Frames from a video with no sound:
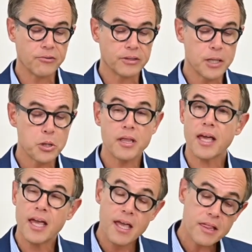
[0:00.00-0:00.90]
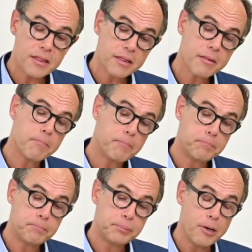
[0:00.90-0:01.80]
condition is
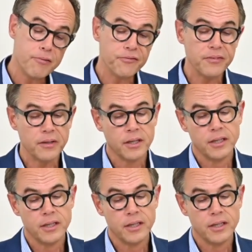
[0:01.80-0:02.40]
proven